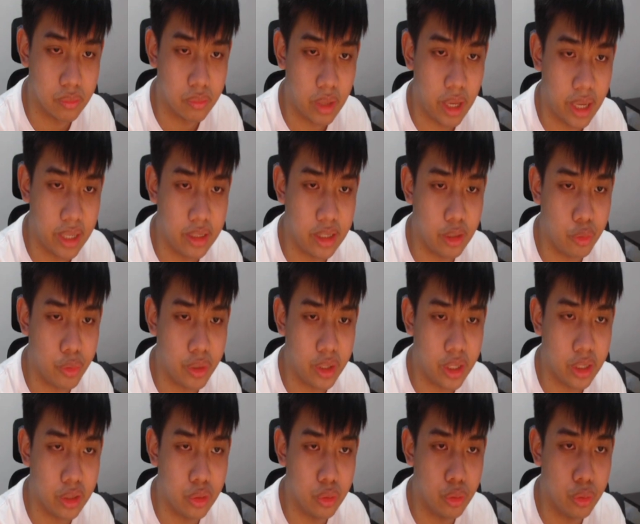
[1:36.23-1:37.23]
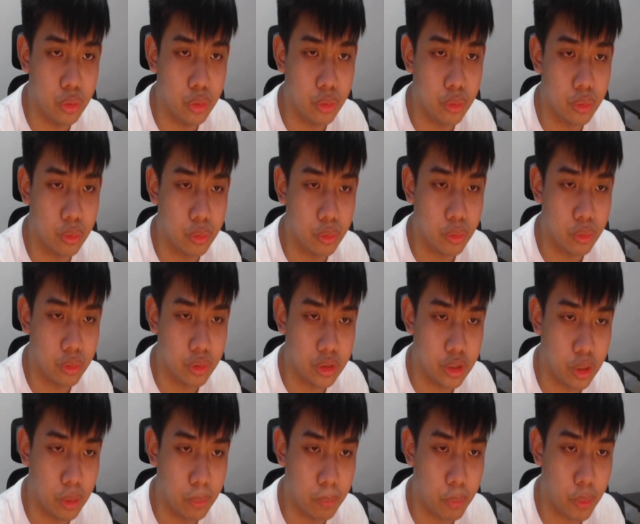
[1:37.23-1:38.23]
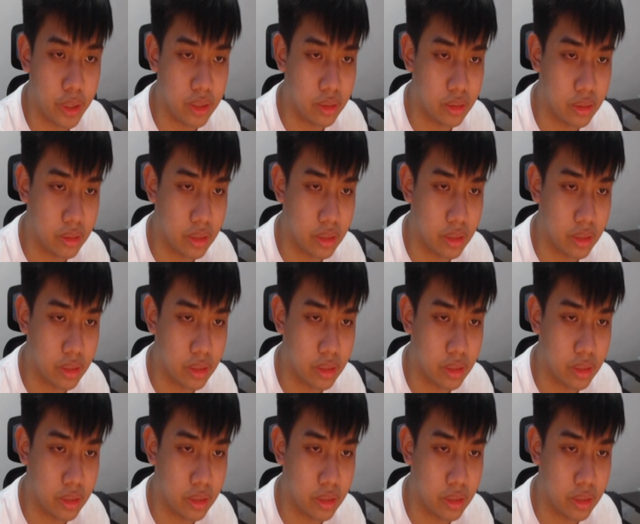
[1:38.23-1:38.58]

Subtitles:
I think we can do 0.97, right?